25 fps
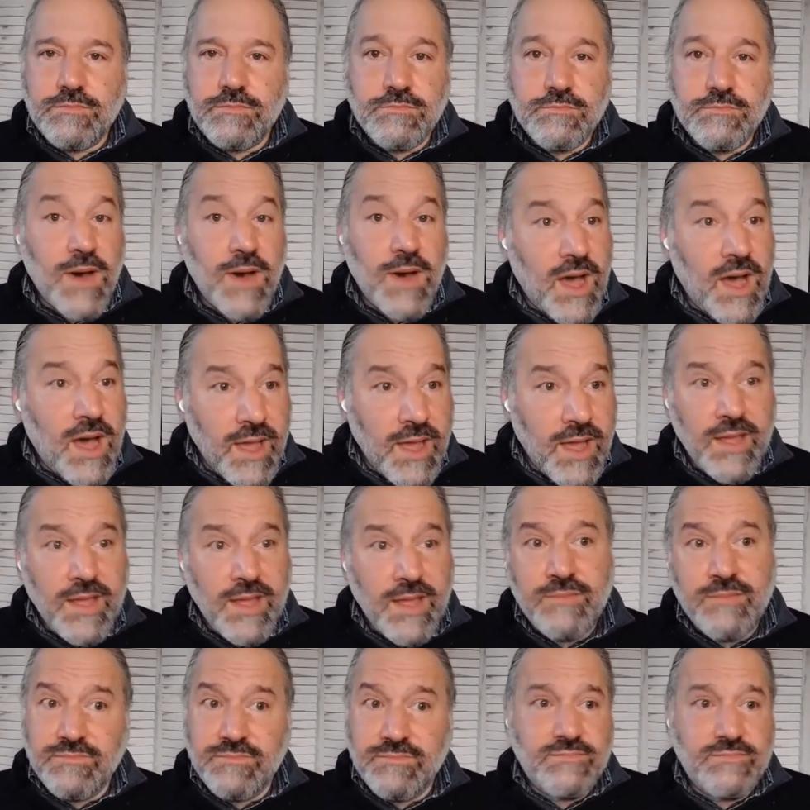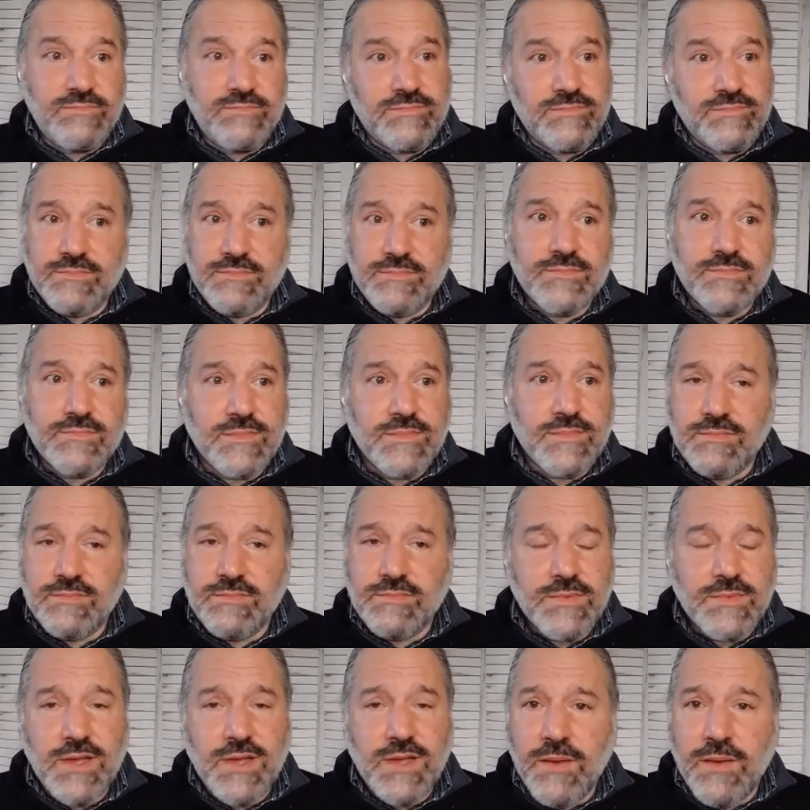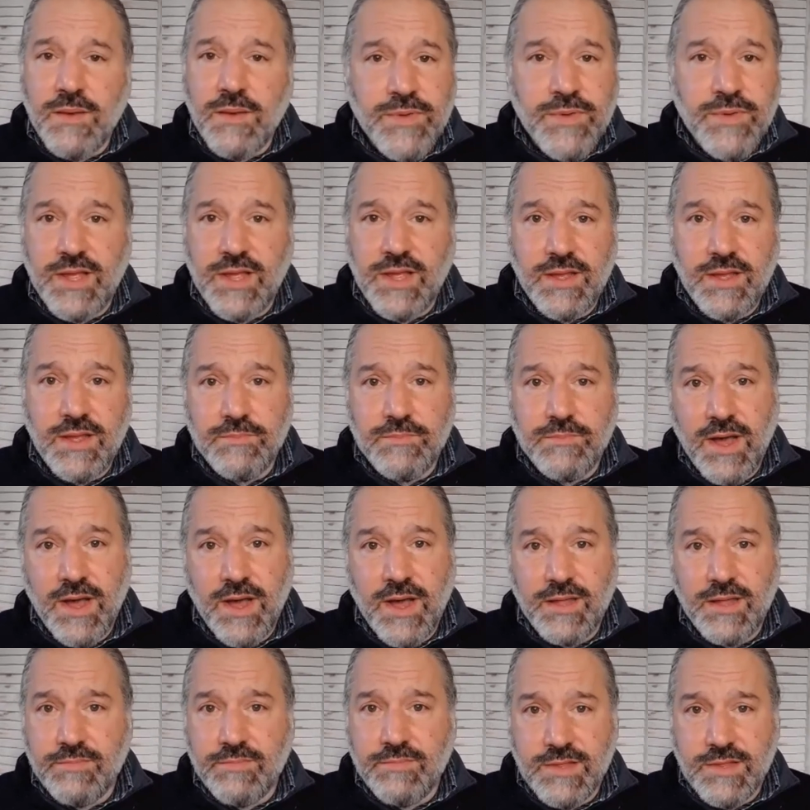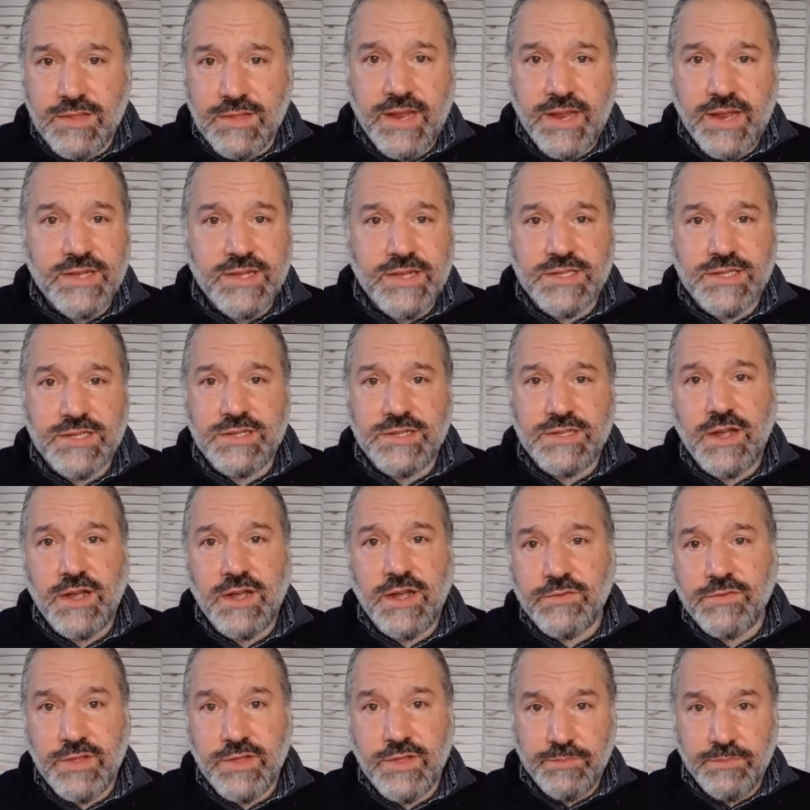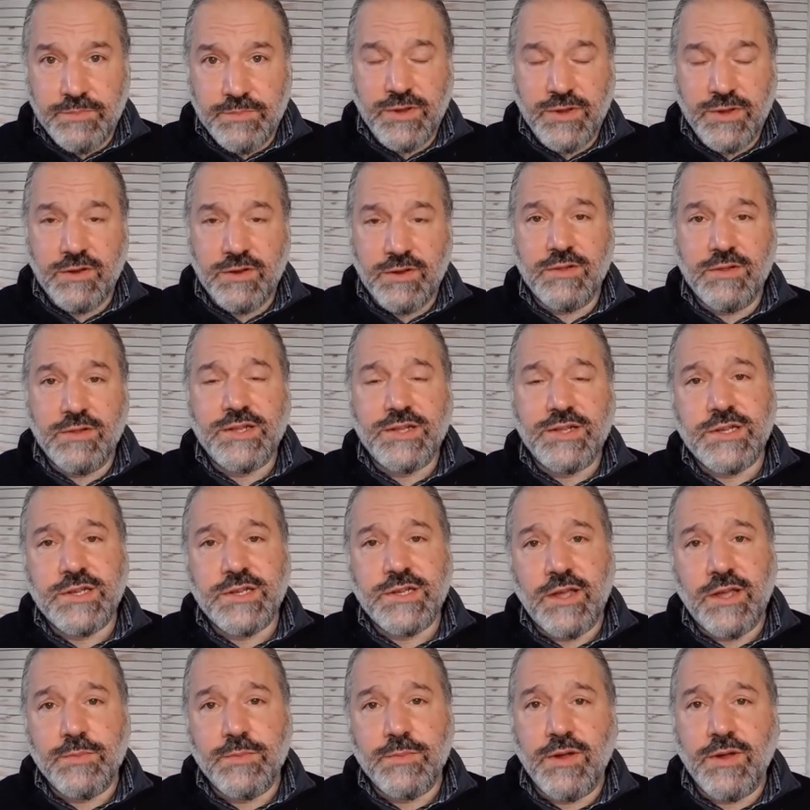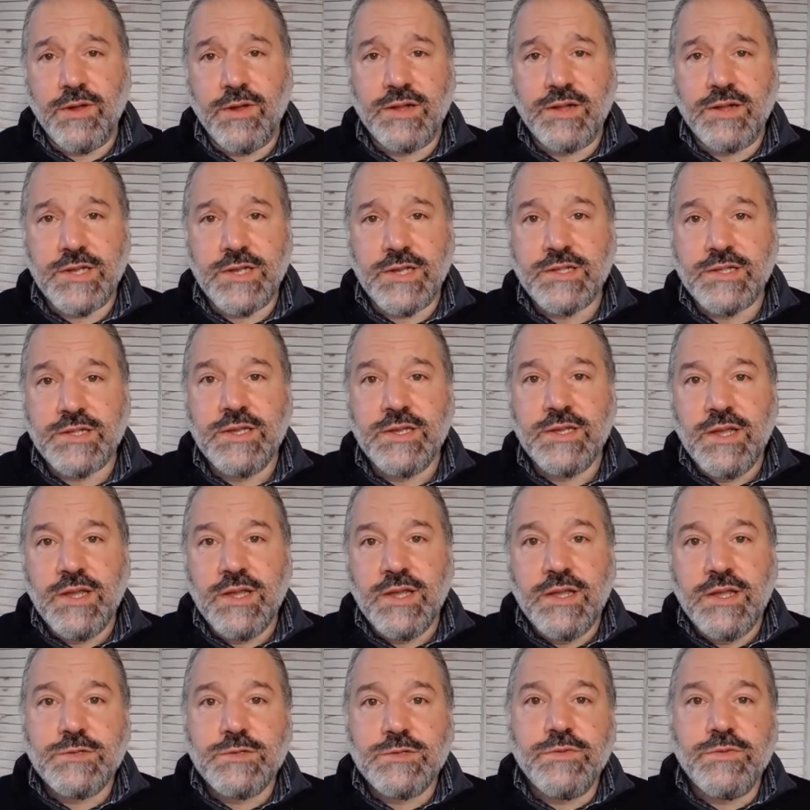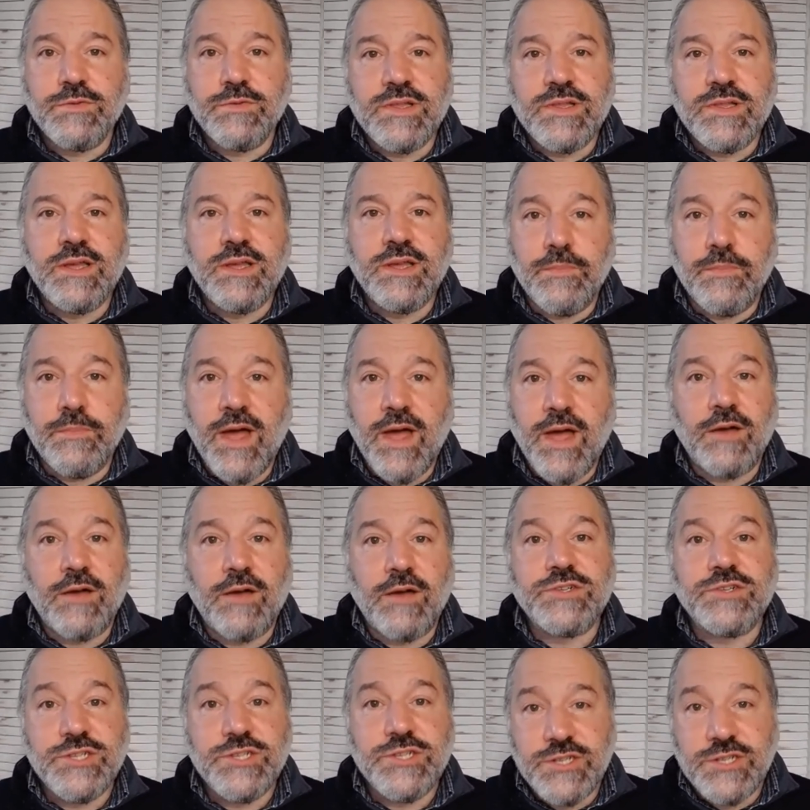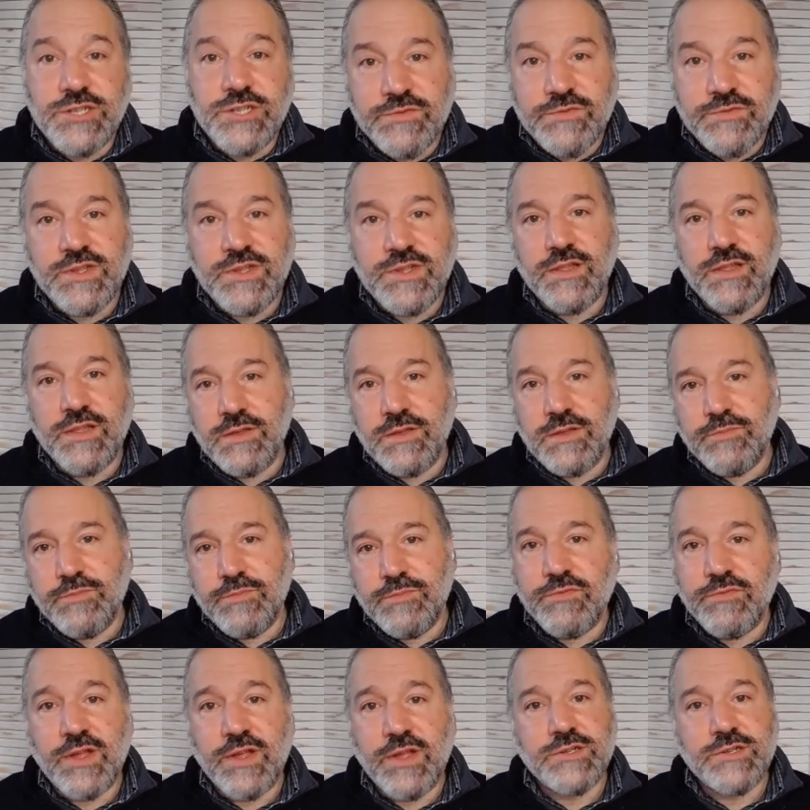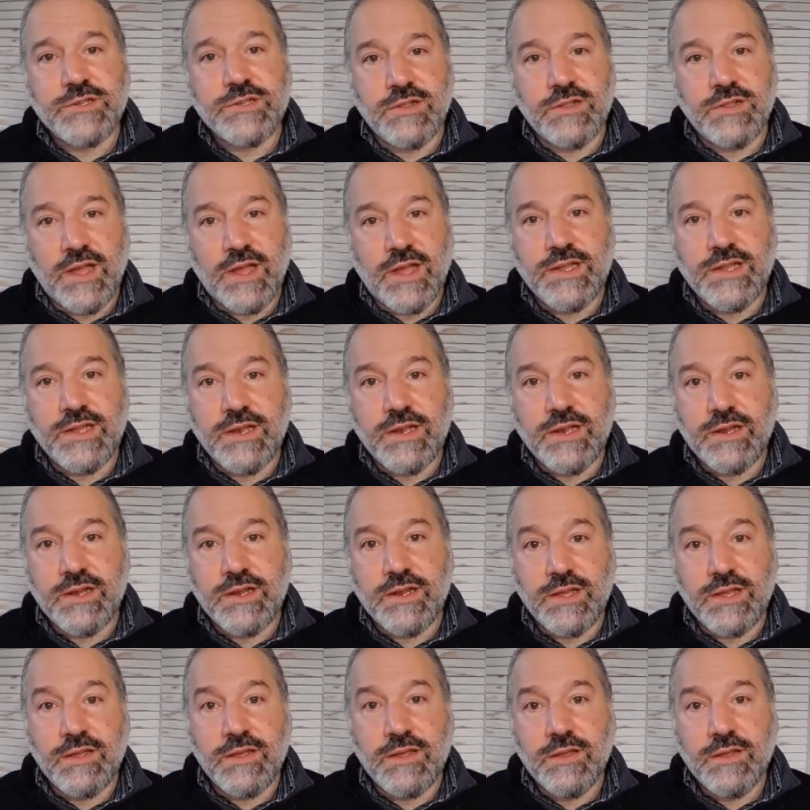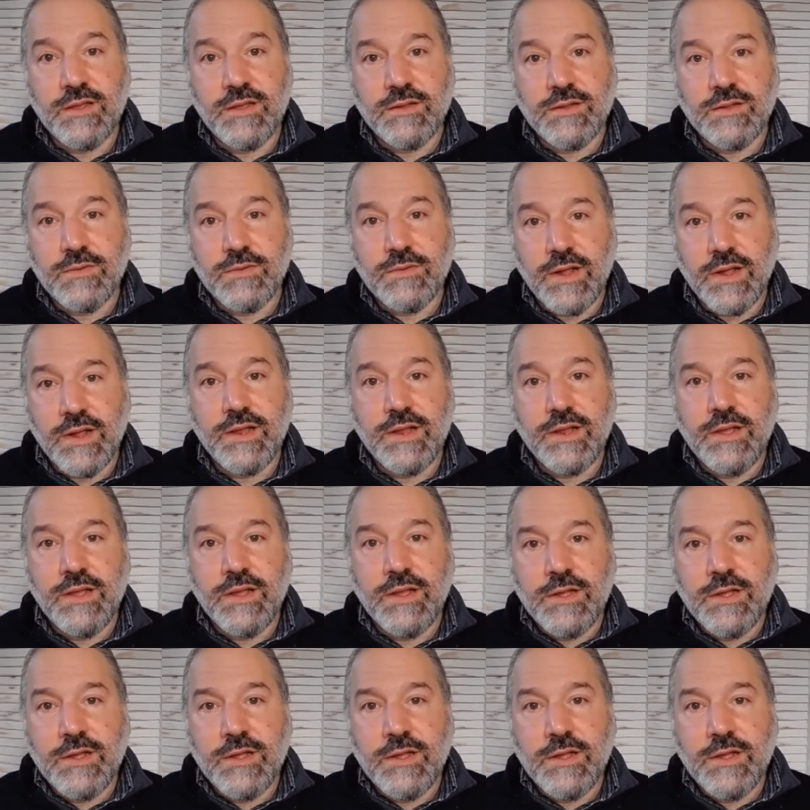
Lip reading: My company, my latest endeavor, the Empirical Educator Project, is really about shifting the professional identity, right?